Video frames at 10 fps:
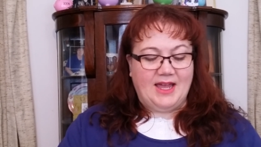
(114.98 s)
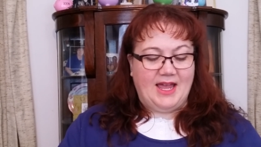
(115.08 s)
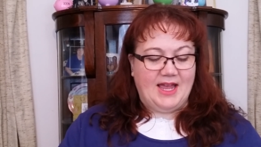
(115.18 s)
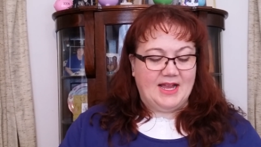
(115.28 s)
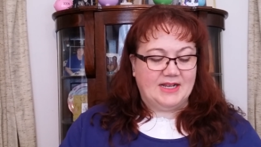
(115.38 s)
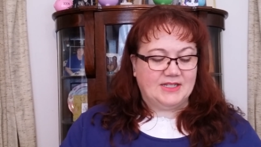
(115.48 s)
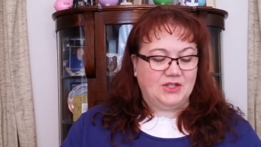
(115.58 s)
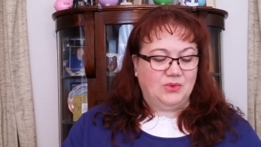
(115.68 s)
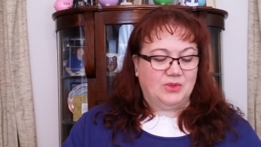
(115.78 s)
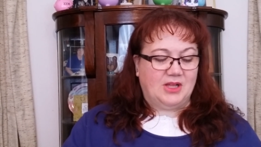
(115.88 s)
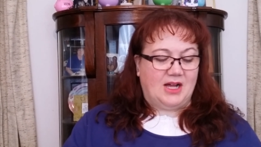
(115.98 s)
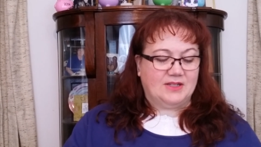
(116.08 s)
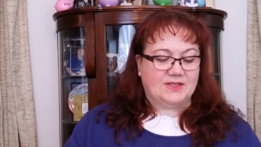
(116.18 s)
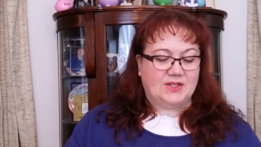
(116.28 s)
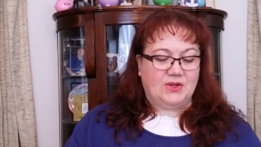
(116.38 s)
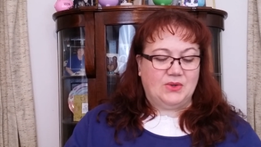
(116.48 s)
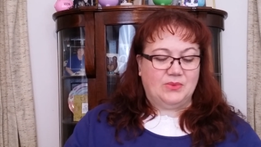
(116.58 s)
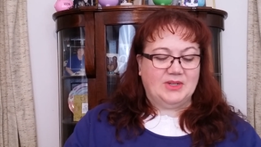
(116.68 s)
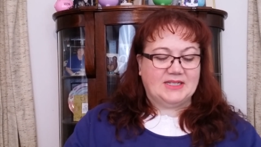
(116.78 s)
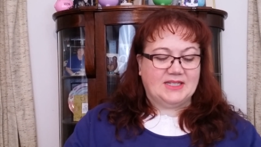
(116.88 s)
And you will also
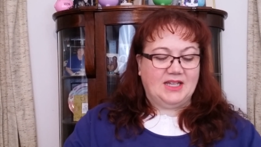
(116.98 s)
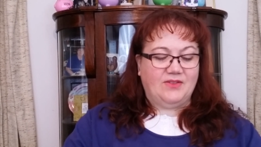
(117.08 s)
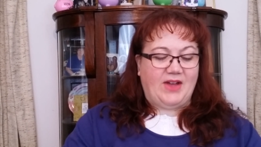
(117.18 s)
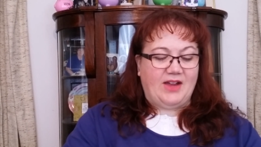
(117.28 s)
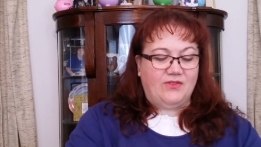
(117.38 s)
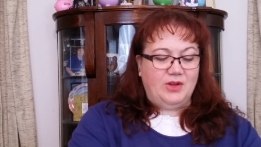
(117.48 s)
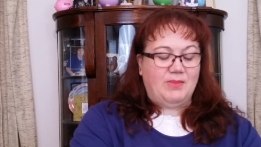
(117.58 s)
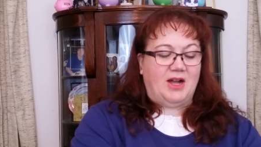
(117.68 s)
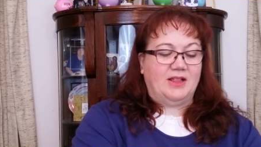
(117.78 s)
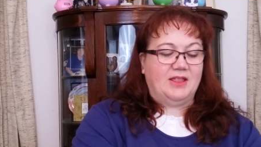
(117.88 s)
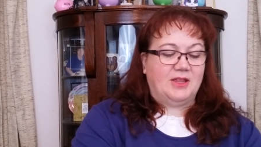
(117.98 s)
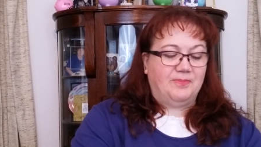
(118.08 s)
receive every month